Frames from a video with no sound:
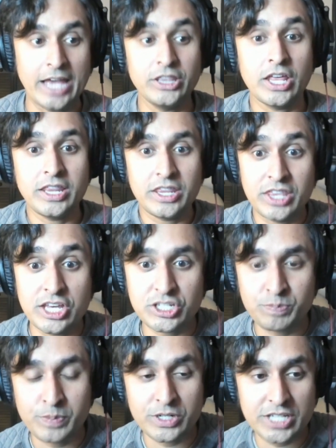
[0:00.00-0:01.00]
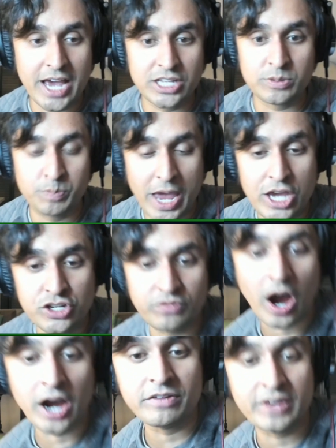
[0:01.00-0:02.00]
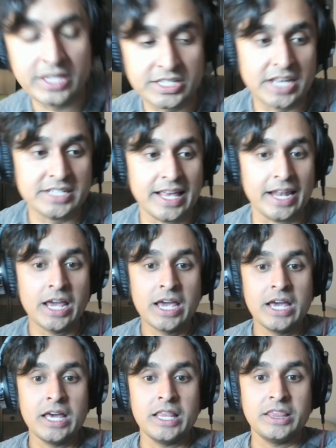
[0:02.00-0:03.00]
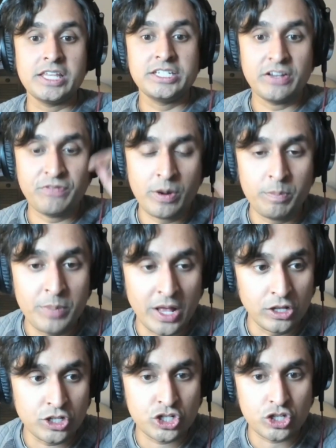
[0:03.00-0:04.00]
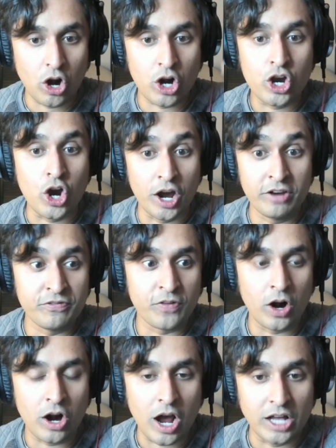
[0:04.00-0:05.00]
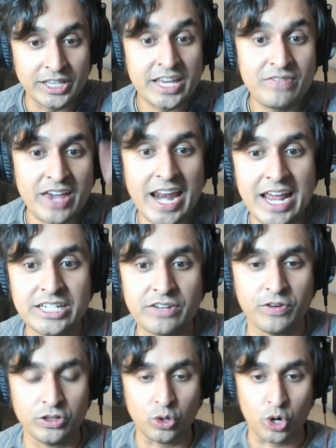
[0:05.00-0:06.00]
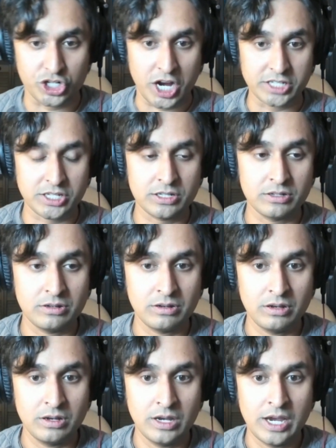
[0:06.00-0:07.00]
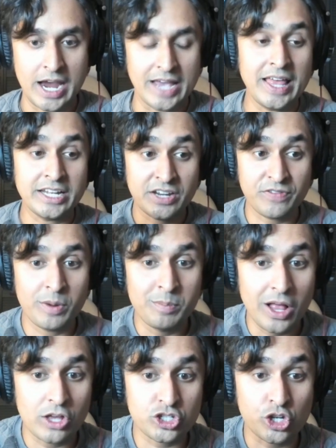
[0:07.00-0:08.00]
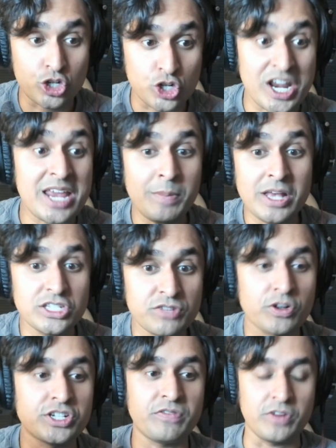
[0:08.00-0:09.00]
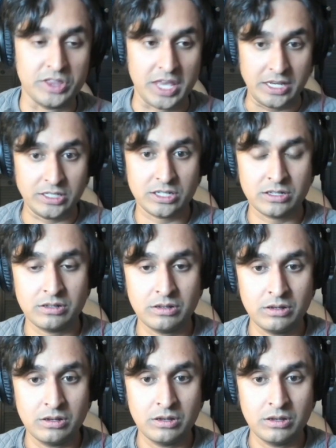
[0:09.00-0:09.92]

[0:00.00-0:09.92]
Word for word: And then this text page of Ayurveda says that the different milks are good for alleviating different doshas, and that different milks are treatments for different things.